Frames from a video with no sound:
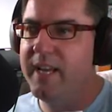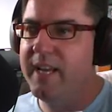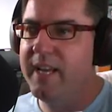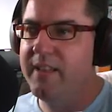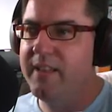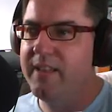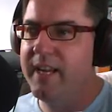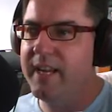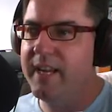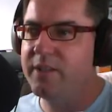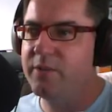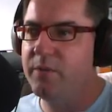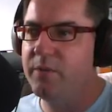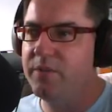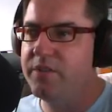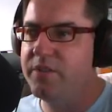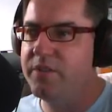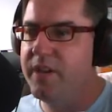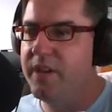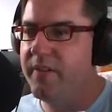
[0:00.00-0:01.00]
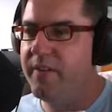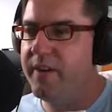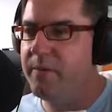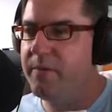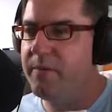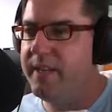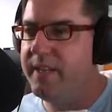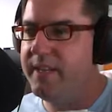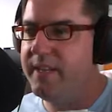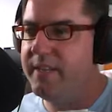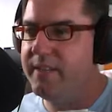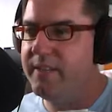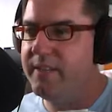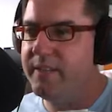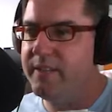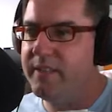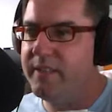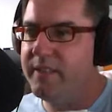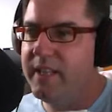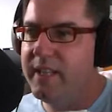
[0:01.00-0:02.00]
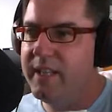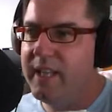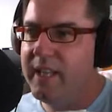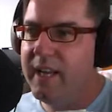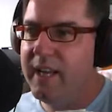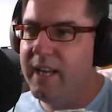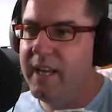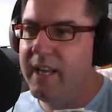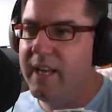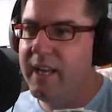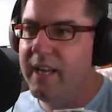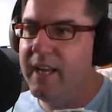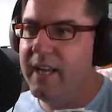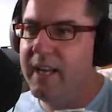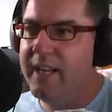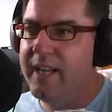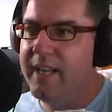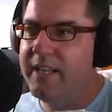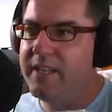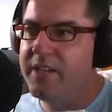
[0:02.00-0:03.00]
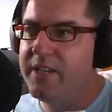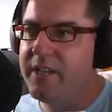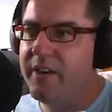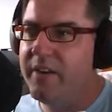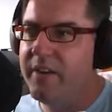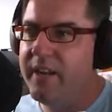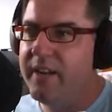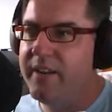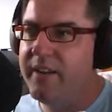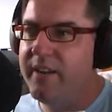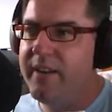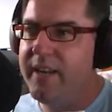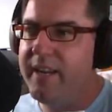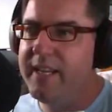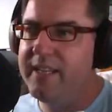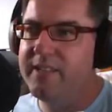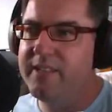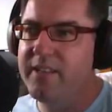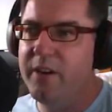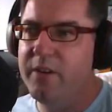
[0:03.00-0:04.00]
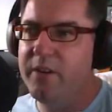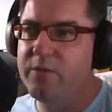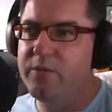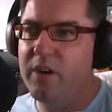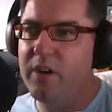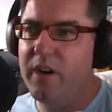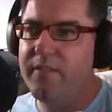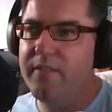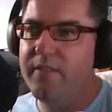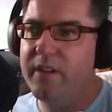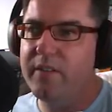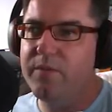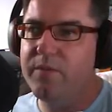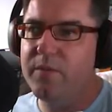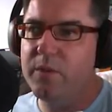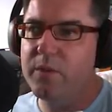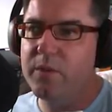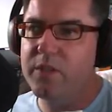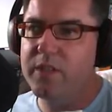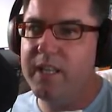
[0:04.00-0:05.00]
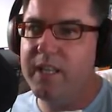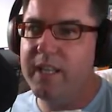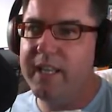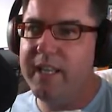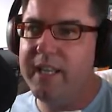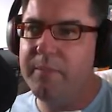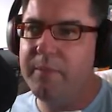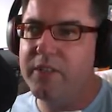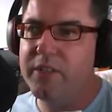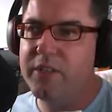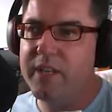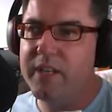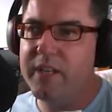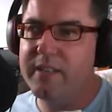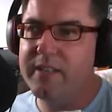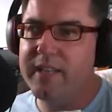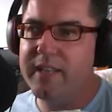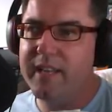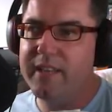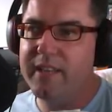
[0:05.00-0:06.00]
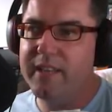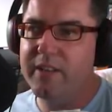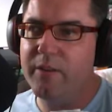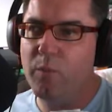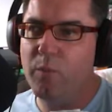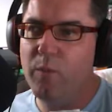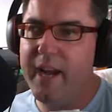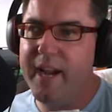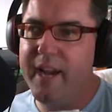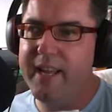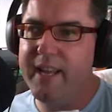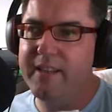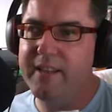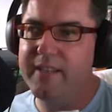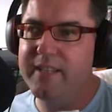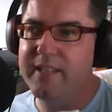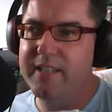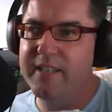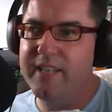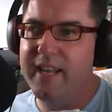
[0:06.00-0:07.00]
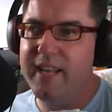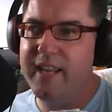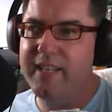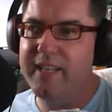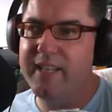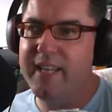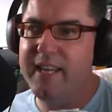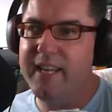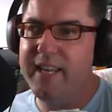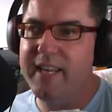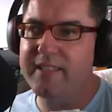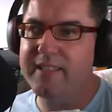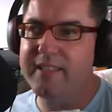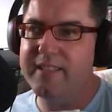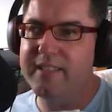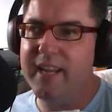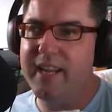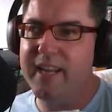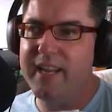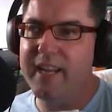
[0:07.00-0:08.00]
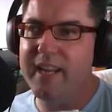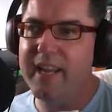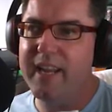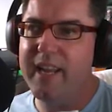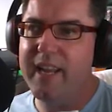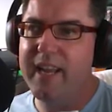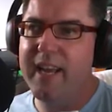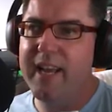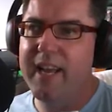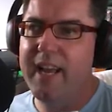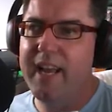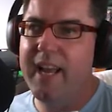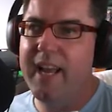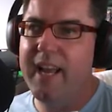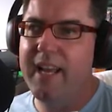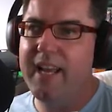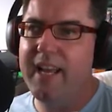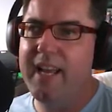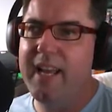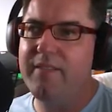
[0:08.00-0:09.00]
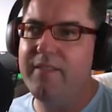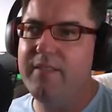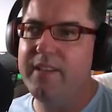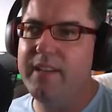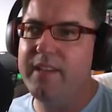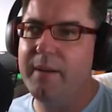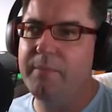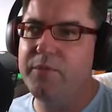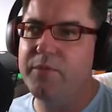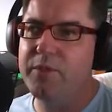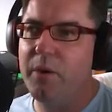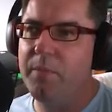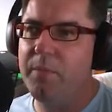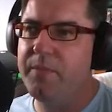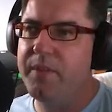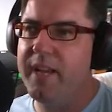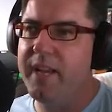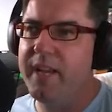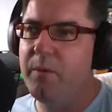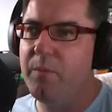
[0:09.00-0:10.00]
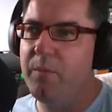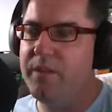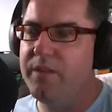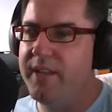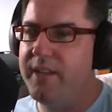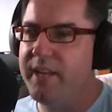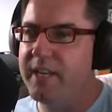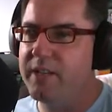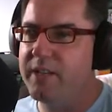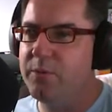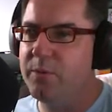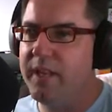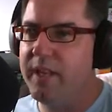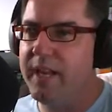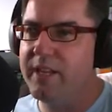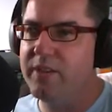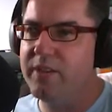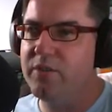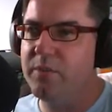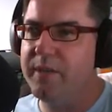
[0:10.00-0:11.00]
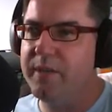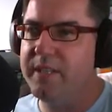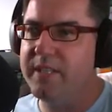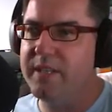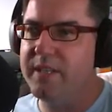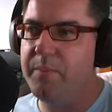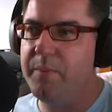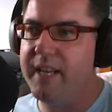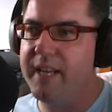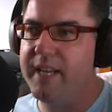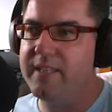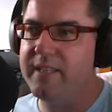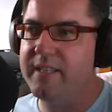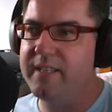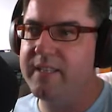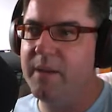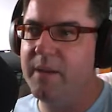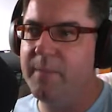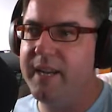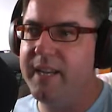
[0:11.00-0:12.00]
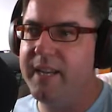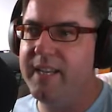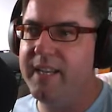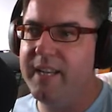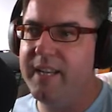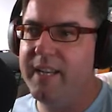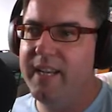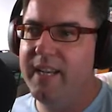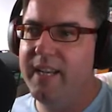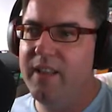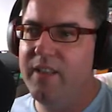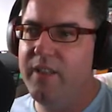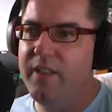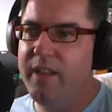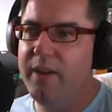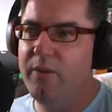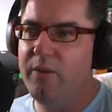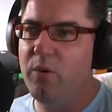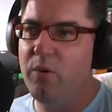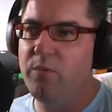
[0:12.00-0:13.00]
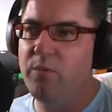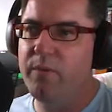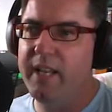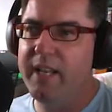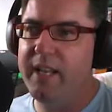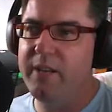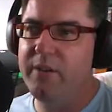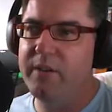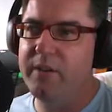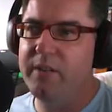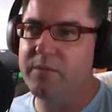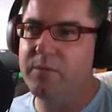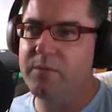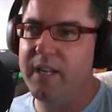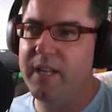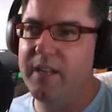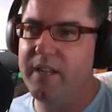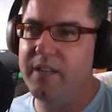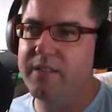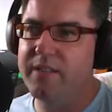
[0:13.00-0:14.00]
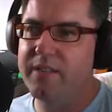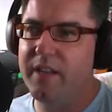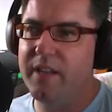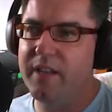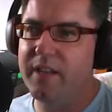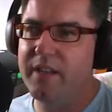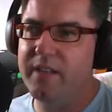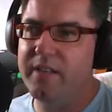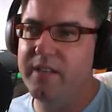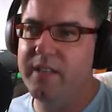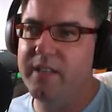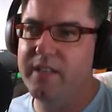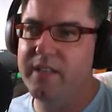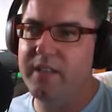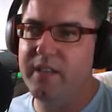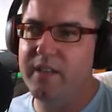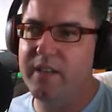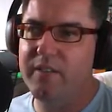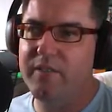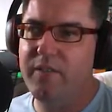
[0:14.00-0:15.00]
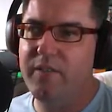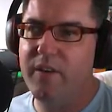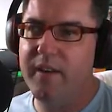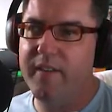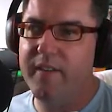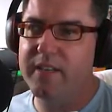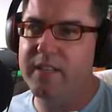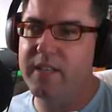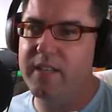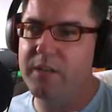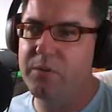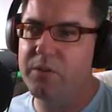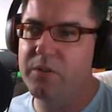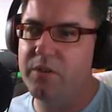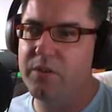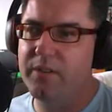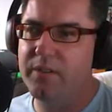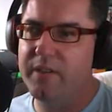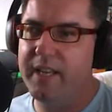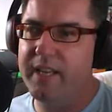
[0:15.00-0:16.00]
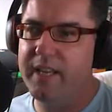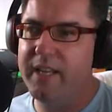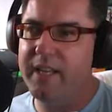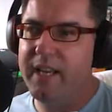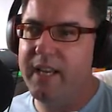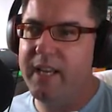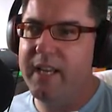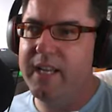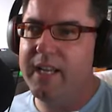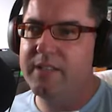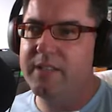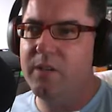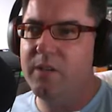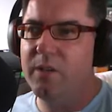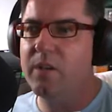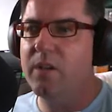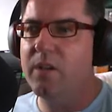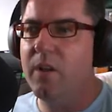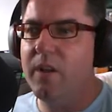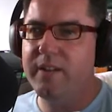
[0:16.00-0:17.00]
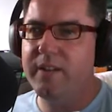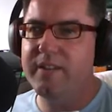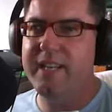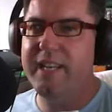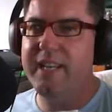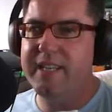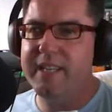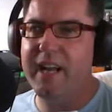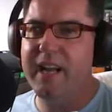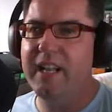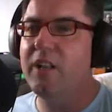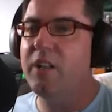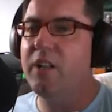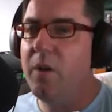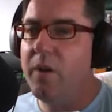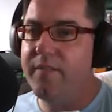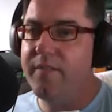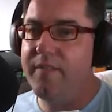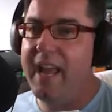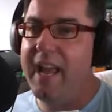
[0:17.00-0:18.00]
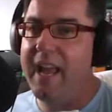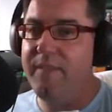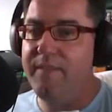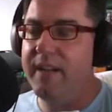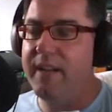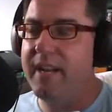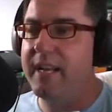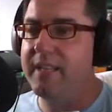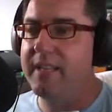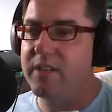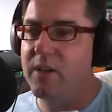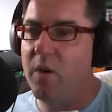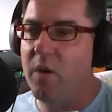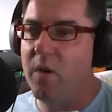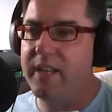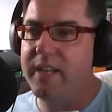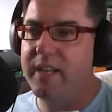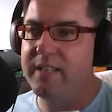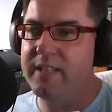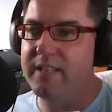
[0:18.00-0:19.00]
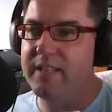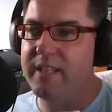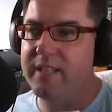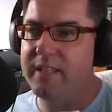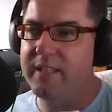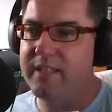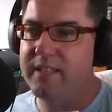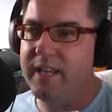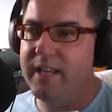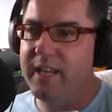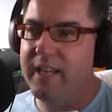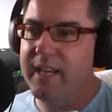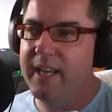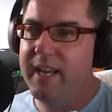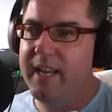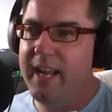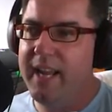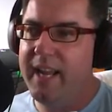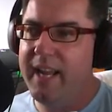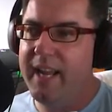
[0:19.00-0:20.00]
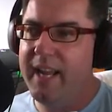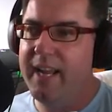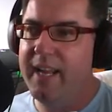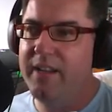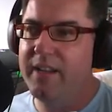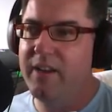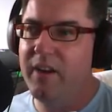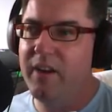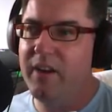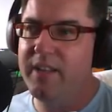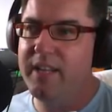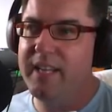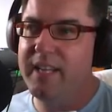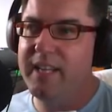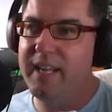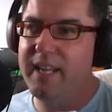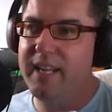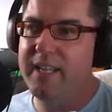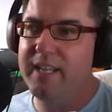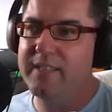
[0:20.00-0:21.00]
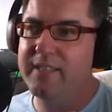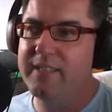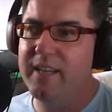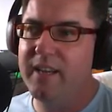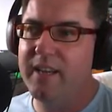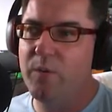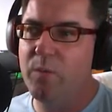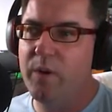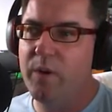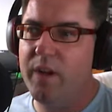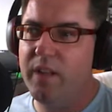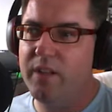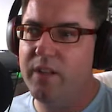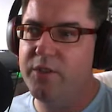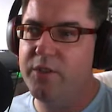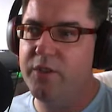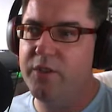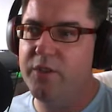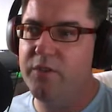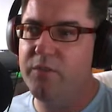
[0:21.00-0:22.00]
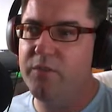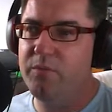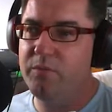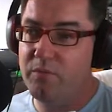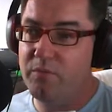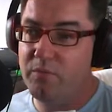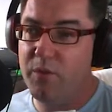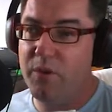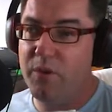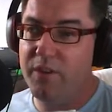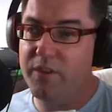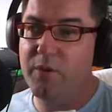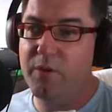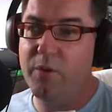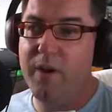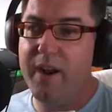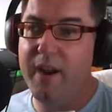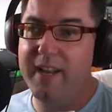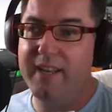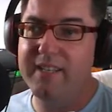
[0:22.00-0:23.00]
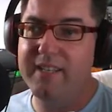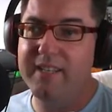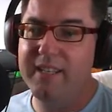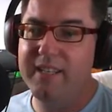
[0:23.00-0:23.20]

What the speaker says: the actual steering wheel, interior, there is no driver unfortunately, but you can see that the radio's in there, the gear stick, and even up top there with the actual extra bits and pieces. I mean, they're all really good as well. So there's a fire extinguisher on there. So look, a lot of detail, a lot of effort has gone into this, and I think it's well due, worth credit